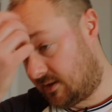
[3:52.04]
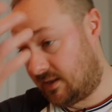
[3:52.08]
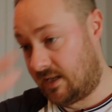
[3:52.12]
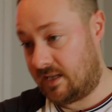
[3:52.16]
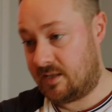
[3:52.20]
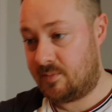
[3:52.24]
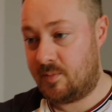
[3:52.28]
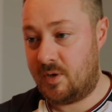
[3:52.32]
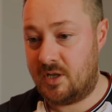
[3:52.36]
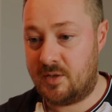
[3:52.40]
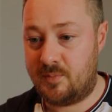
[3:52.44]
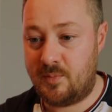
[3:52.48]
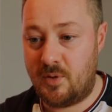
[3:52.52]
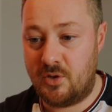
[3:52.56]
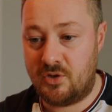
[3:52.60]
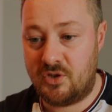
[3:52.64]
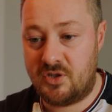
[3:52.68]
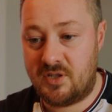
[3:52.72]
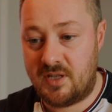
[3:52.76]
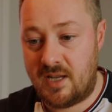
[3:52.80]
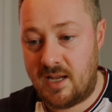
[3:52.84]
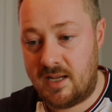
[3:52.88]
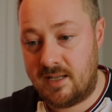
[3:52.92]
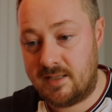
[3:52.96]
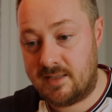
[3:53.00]
that's my exposure
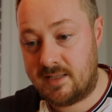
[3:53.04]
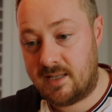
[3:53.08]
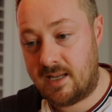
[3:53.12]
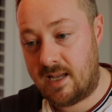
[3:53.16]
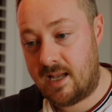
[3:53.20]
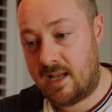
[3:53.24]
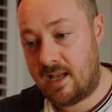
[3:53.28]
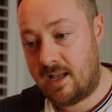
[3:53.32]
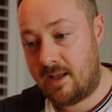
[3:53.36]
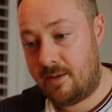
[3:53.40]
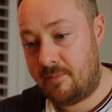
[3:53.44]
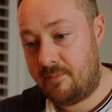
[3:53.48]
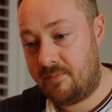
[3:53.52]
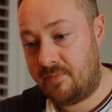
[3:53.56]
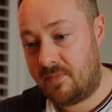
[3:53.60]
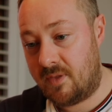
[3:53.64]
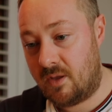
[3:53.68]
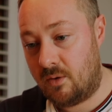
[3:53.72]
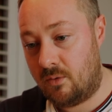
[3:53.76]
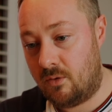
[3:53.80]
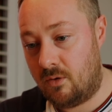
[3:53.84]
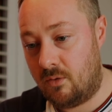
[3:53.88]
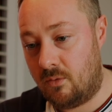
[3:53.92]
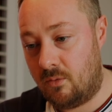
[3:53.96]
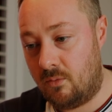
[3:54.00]
settings. Um,
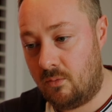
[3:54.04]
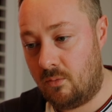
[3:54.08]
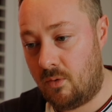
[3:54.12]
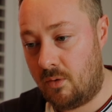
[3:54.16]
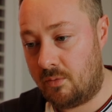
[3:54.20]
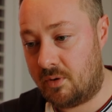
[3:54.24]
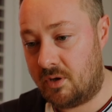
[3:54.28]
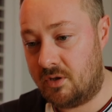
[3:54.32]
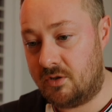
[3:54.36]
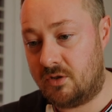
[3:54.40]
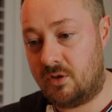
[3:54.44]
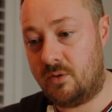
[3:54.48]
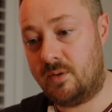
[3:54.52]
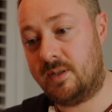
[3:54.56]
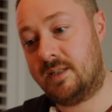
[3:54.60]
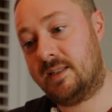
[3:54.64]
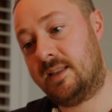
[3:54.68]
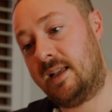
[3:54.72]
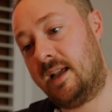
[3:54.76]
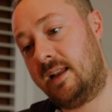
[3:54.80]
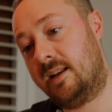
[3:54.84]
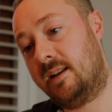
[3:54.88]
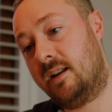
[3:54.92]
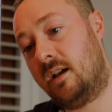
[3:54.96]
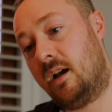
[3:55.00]
what we're gonna do is
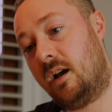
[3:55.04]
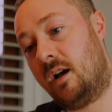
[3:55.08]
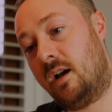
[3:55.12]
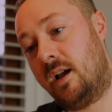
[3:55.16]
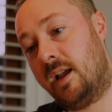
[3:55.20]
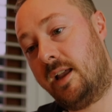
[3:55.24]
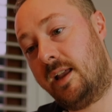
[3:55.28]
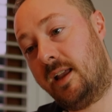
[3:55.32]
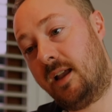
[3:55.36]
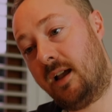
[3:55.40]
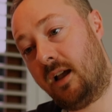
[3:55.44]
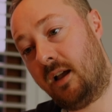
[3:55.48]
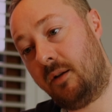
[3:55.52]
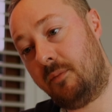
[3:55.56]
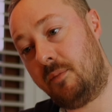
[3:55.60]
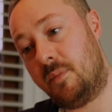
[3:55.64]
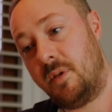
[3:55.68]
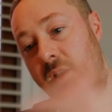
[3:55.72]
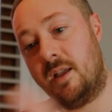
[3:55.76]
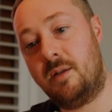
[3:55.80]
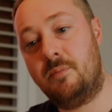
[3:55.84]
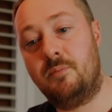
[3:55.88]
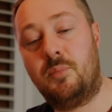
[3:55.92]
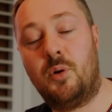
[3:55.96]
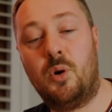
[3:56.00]
then I um,
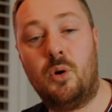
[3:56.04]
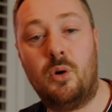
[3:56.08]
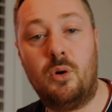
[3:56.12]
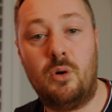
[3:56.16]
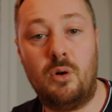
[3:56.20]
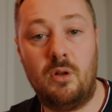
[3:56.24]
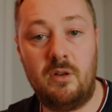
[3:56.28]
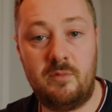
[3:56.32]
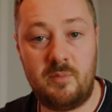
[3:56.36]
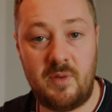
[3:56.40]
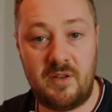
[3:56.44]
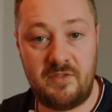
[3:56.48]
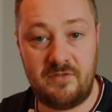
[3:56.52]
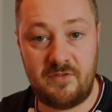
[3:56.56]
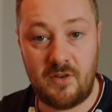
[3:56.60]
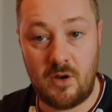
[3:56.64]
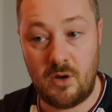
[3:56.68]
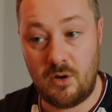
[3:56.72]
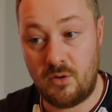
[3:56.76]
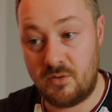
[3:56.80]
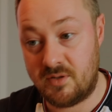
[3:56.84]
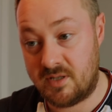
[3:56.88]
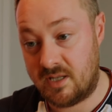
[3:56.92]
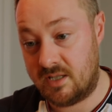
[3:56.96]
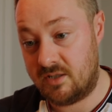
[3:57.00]
import all of my
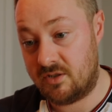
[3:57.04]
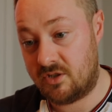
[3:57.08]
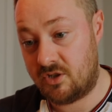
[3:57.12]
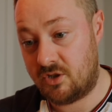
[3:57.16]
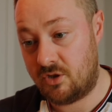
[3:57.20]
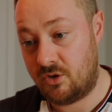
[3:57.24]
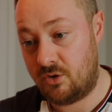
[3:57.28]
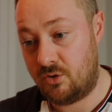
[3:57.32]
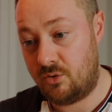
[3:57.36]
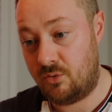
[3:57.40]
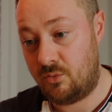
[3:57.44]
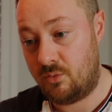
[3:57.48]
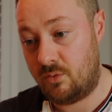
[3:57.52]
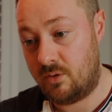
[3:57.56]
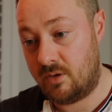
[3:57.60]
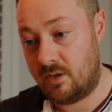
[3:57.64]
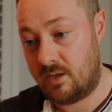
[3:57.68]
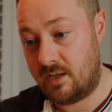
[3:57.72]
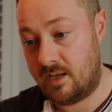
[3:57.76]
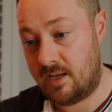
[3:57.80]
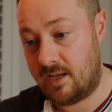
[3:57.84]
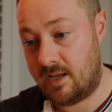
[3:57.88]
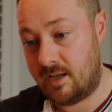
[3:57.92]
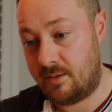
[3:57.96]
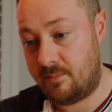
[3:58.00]
photos into
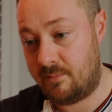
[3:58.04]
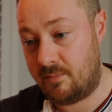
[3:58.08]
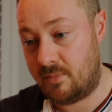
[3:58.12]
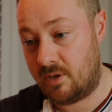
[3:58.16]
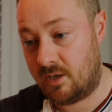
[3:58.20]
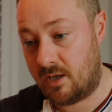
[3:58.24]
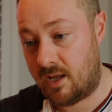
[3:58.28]
um,